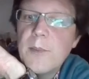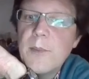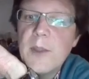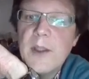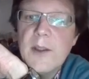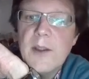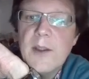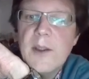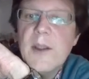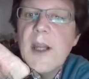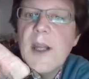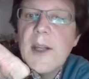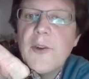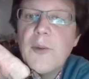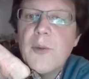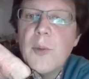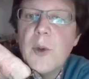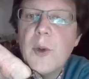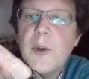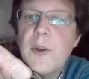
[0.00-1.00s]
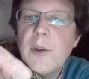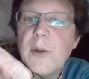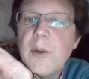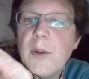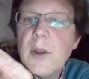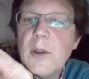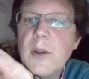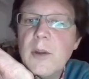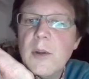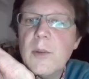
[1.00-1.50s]
And that's what
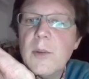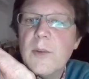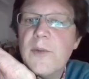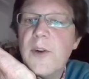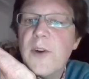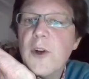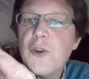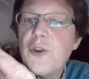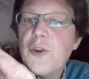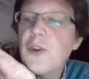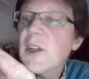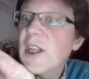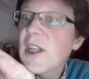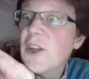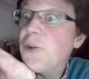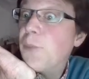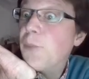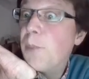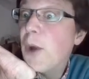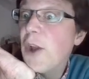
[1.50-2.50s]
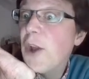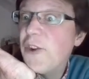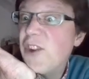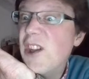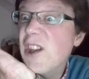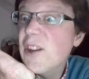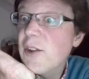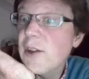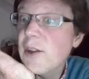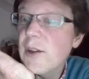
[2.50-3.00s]
the function
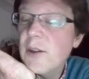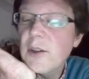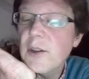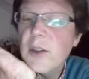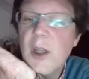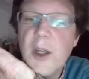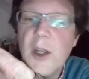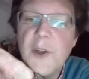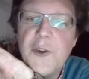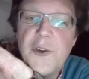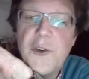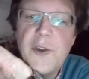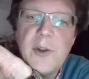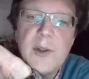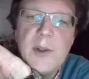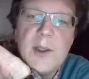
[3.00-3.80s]
isPosInt does.